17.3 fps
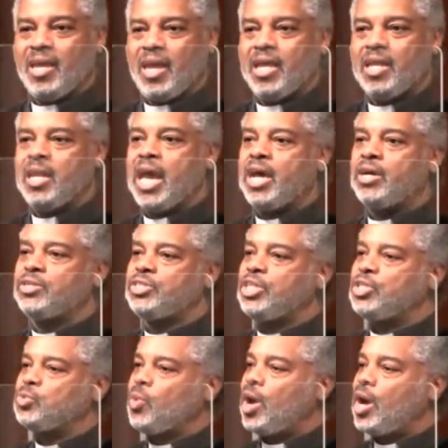And now
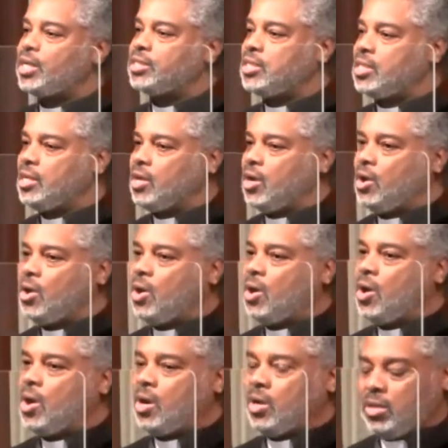she's watching
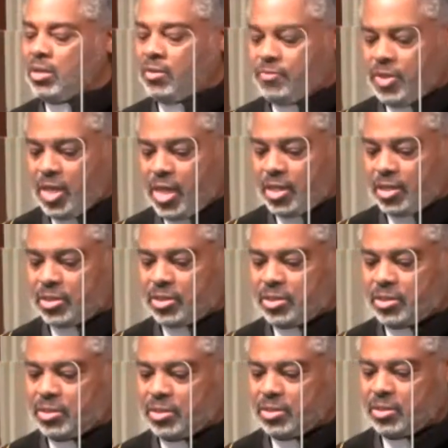all of
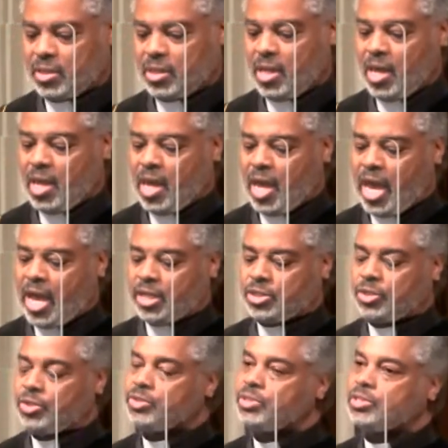this
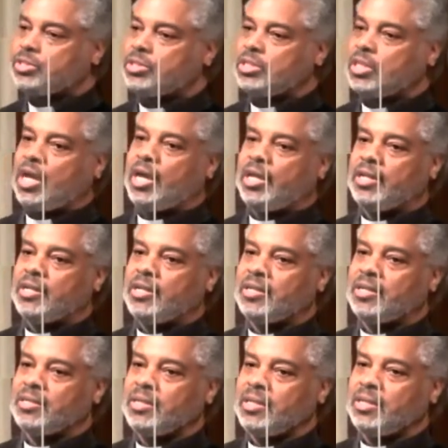as her son
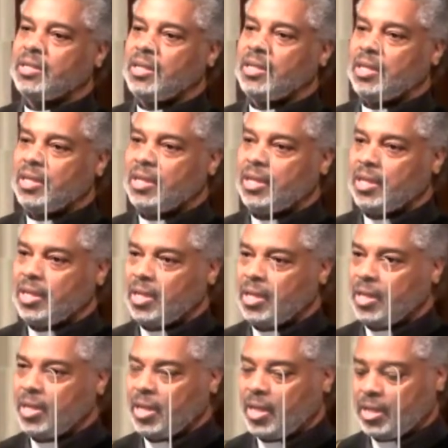
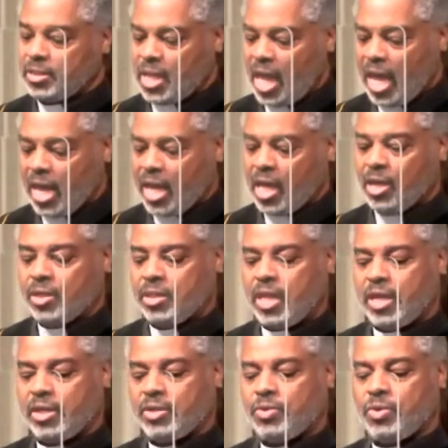is hanging on
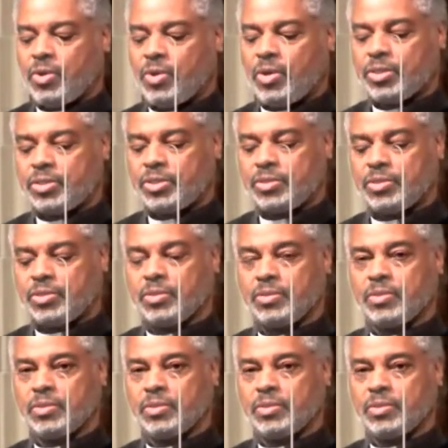that cross,